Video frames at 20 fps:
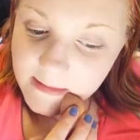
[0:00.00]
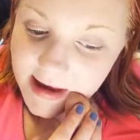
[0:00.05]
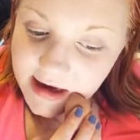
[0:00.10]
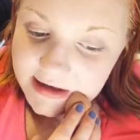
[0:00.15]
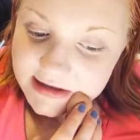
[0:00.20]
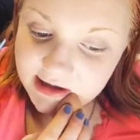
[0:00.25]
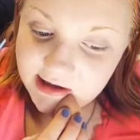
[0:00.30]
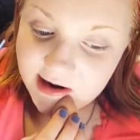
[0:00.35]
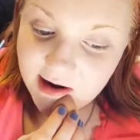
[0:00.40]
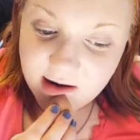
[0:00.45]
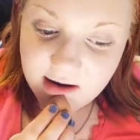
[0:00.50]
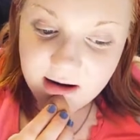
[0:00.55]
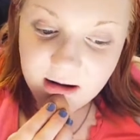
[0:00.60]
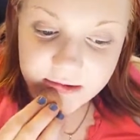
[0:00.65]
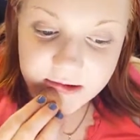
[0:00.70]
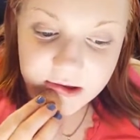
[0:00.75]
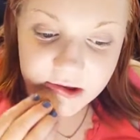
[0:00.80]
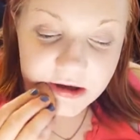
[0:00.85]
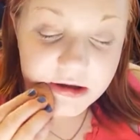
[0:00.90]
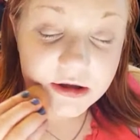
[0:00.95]
that's a
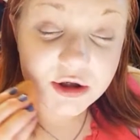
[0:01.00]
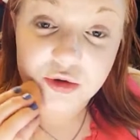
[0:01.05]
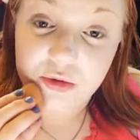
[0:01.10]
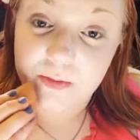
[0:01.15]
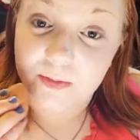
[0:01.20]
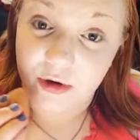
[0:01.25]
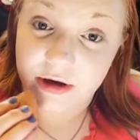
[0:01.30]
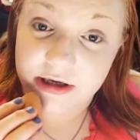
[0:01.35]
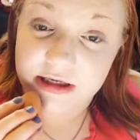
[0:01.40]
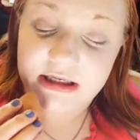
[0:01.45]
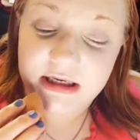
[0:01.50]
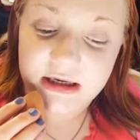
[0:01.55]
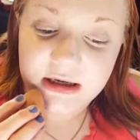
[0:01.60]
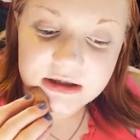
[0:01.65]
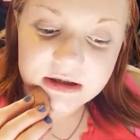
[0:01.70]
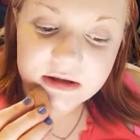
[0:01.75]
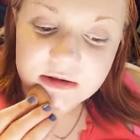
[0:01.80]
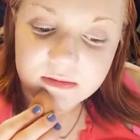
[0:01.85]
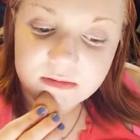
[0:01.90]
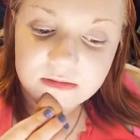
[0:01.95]
technical term, pointy
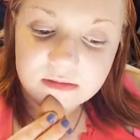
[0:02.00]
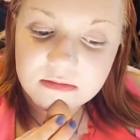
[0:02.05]
end,